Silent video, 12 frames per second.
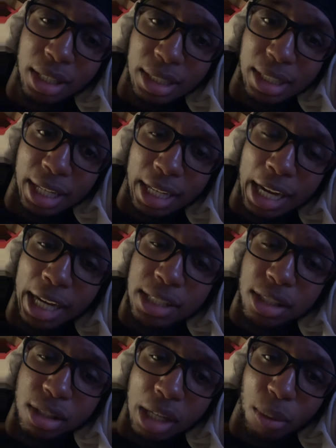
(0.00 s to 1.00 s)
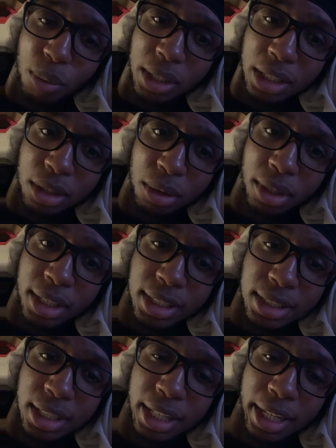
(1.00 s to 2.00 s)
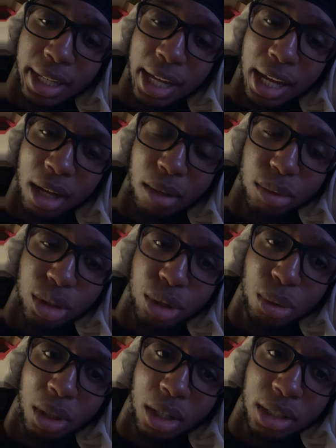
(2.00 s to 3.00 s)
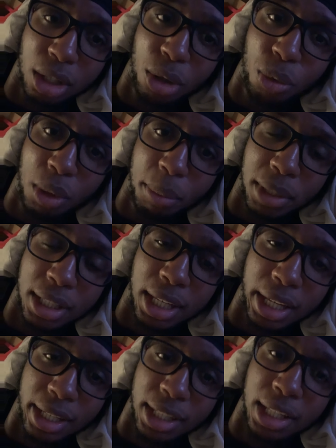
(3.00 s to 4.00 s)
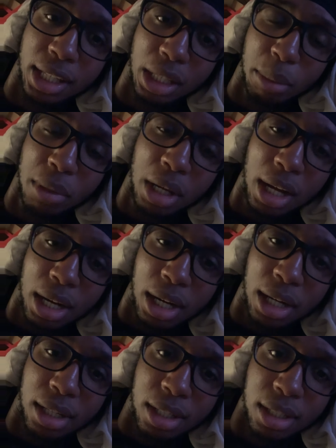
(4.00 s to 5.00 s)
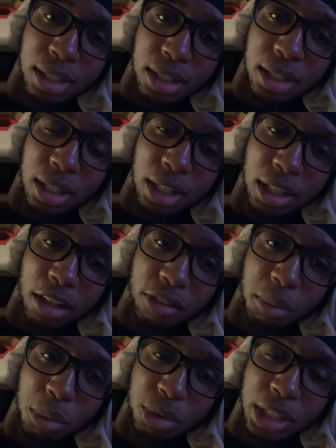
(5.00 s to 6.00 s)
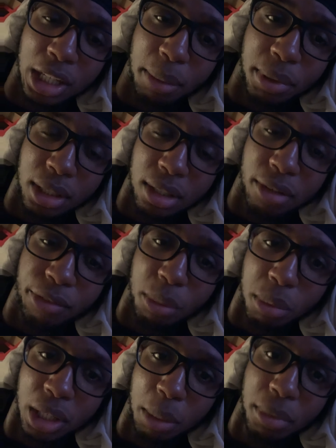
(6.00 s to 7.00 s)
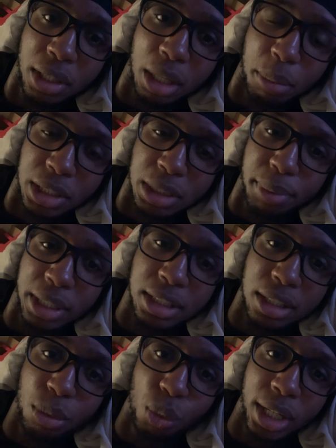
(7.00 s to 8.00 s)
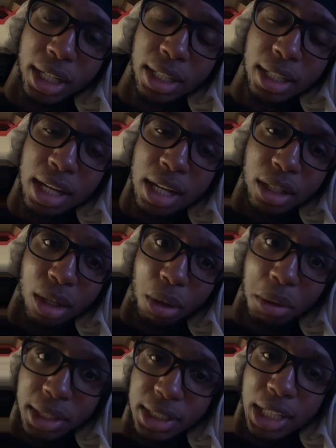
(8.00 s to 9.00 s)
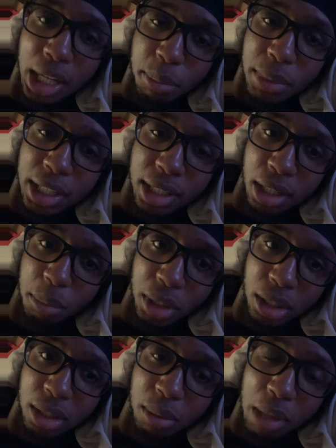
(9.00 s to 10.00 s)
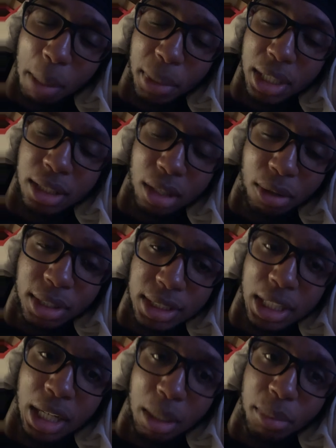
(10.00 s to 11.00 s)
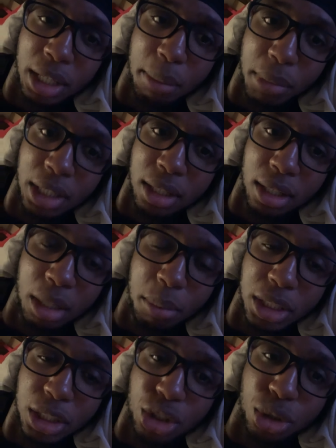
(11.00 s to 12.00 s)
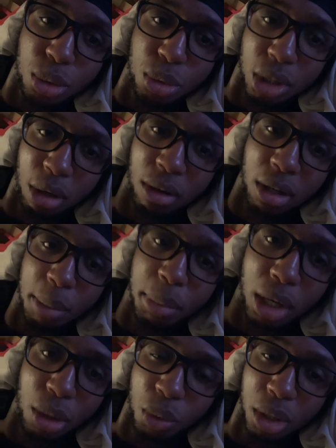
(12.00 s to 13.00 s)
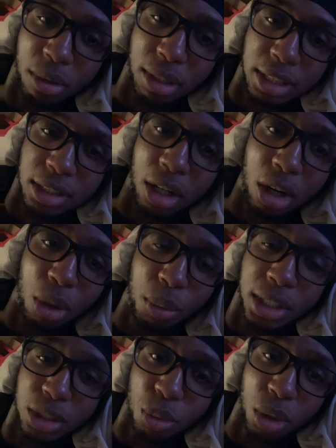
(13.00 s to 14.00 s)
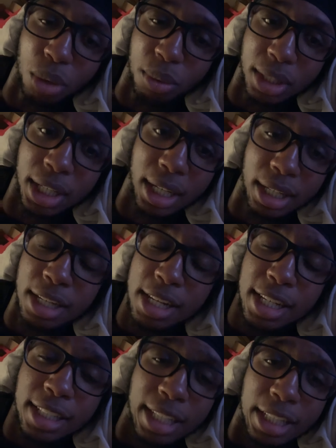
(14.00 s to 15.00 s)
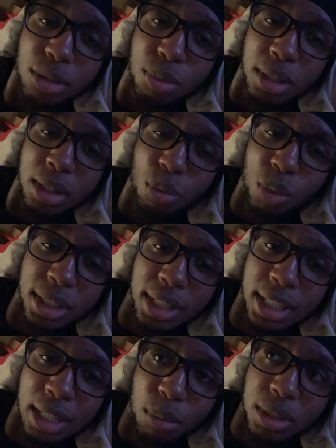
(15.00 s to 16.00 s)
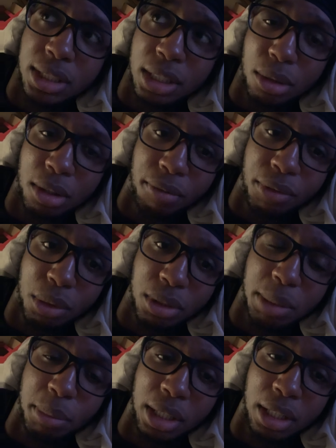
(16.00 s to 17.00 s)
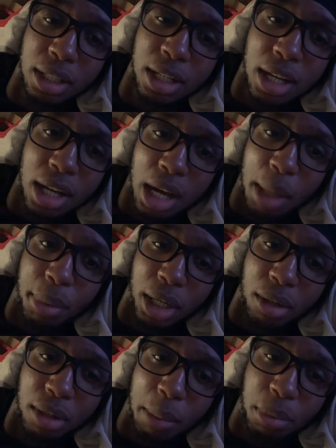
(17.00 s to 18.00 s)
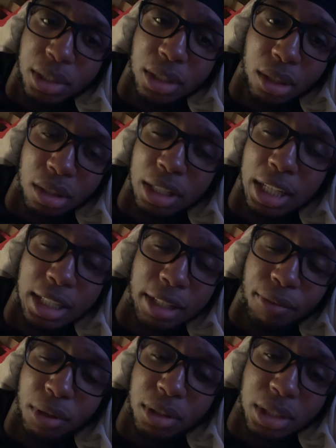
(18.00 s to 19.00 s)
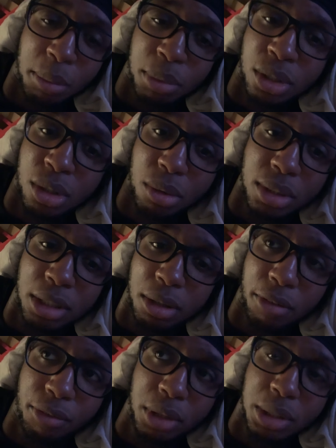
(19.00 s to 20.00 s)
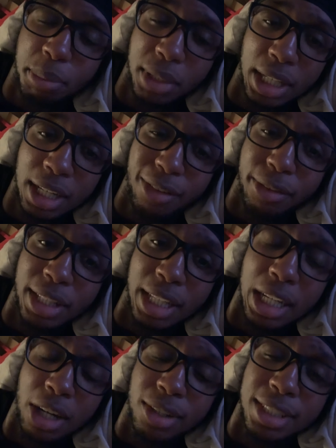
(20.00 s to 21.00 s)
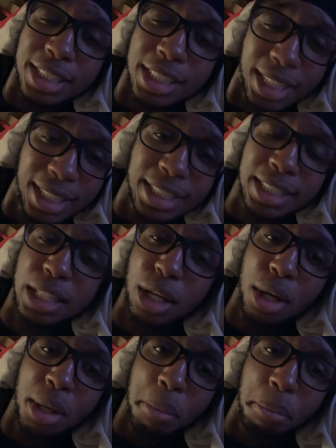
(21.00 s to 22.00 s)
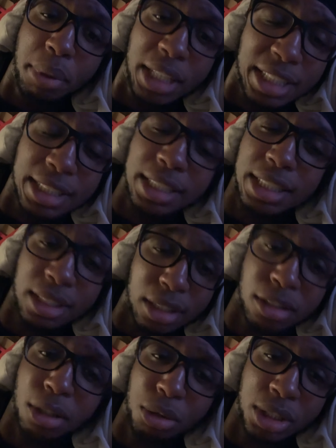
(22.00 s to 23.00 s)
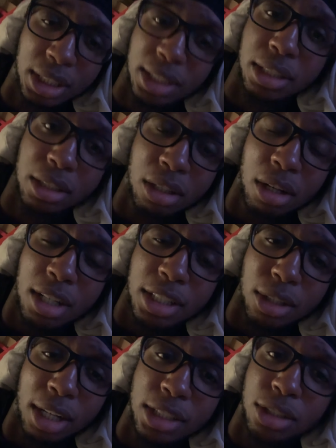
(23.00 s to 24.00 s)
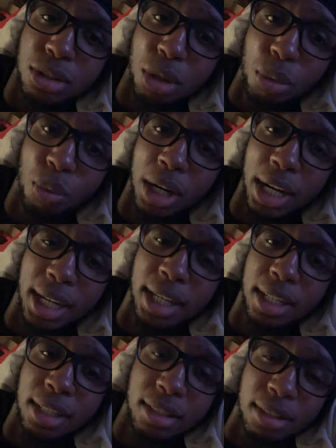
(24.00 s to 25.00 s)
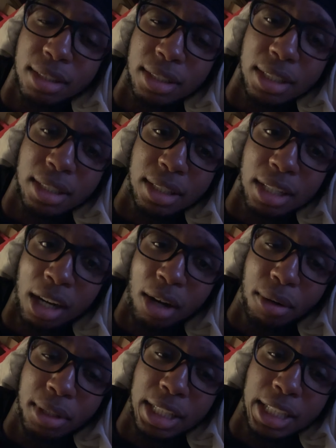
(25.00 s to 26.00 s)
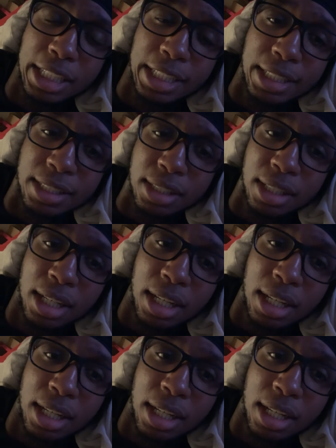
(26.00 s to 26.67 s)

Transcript: Like, I really don't understand how two adult women can't keep uncomfortable topic from coming up, especially when the only time they meet up is to talk about work. It's always work related. That's what one thing that was still confusing me about the first episode, and still confusing me now. They are just business associates. So I just don't why all these